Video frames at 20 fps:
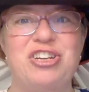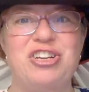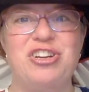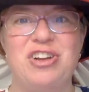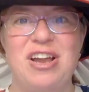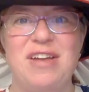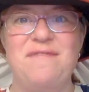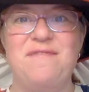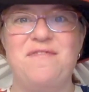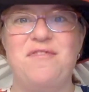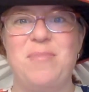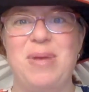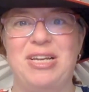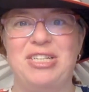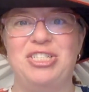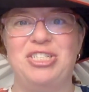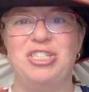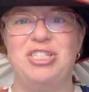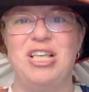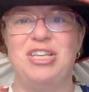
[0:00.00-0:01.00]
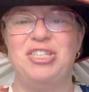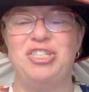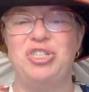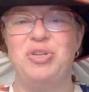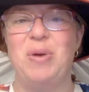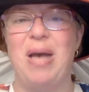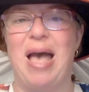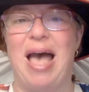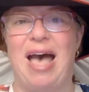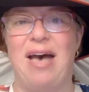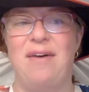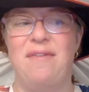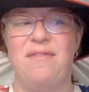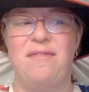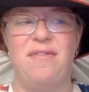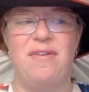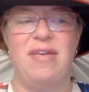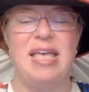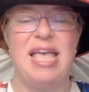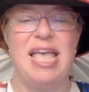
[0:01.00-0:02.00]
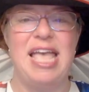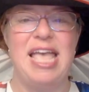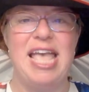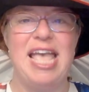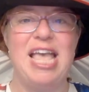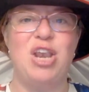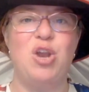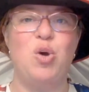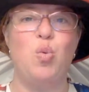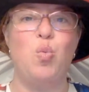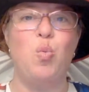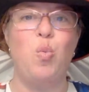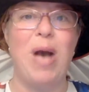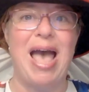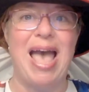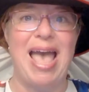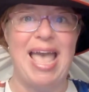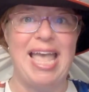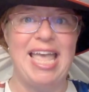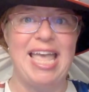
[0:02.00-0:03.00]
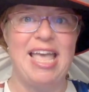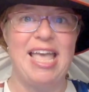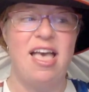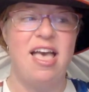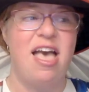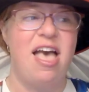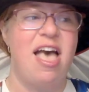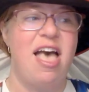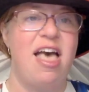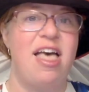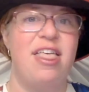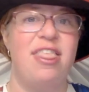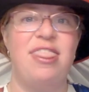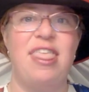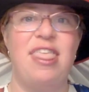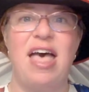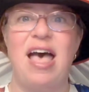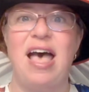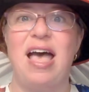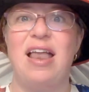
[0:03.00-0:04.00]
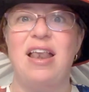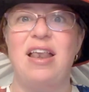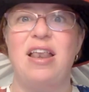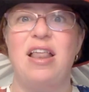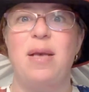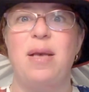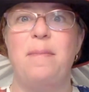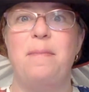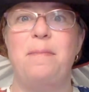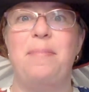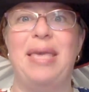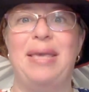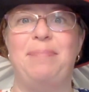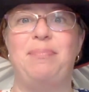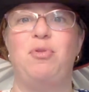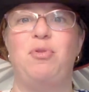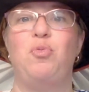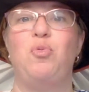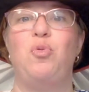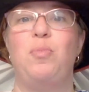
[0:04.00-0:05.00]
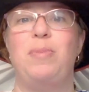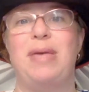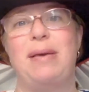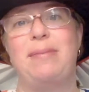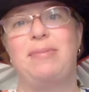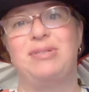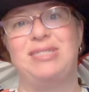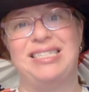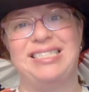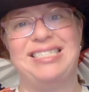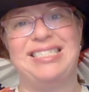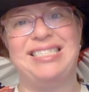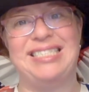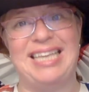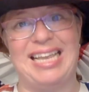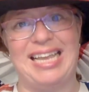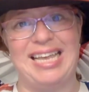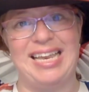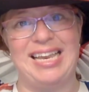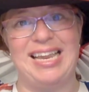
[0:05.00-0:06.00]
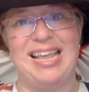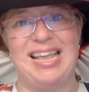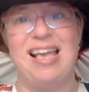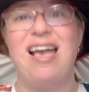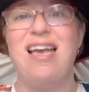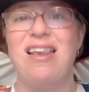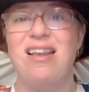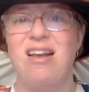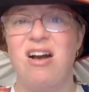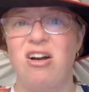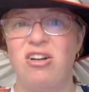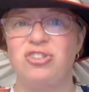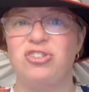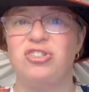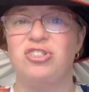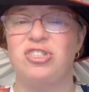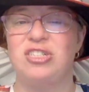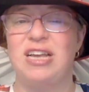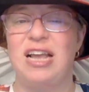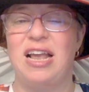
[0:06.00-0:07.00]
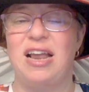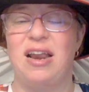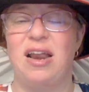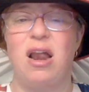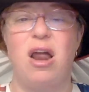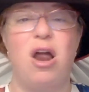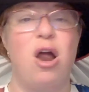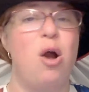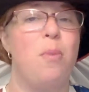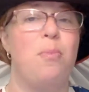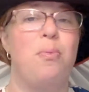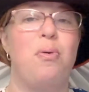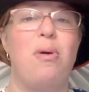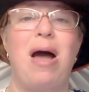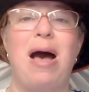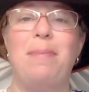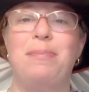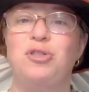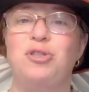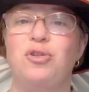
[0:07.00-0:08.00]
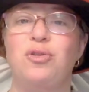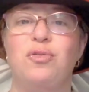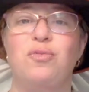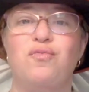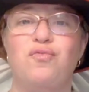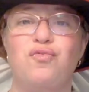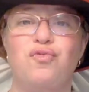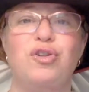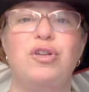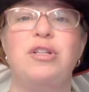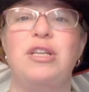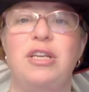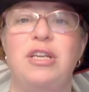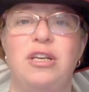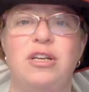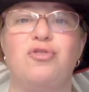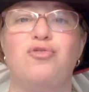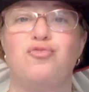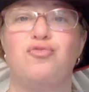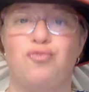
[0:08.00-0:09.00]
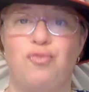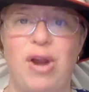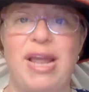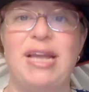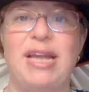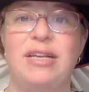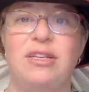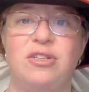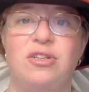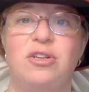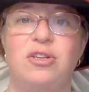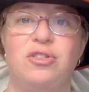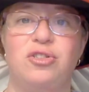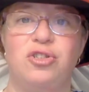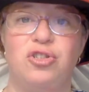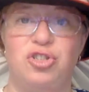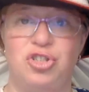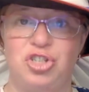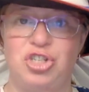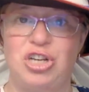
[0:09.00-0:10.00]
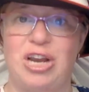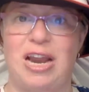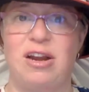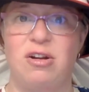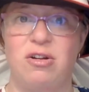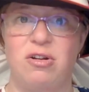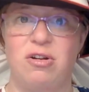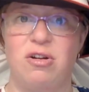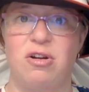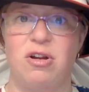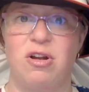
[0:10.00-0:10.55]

your information that you have in a way that people will be able to see it and understand it. Props are really great to share.